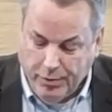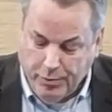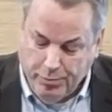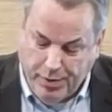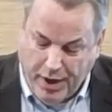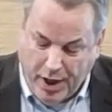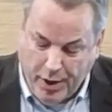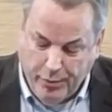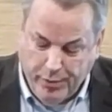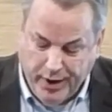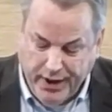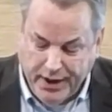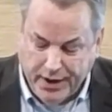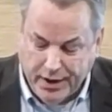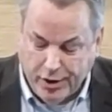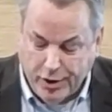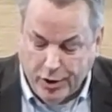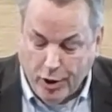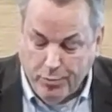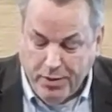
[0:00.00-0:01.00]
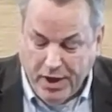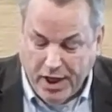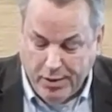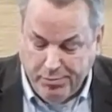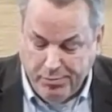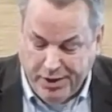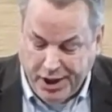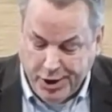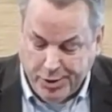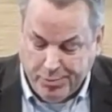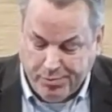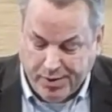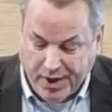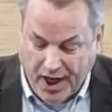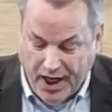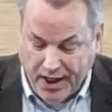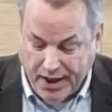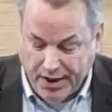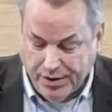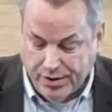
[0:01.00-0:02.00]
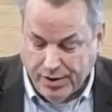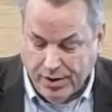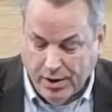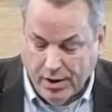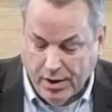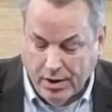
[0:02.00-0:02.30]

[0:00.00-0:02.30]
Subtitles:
by winning the Nobel Peace Prize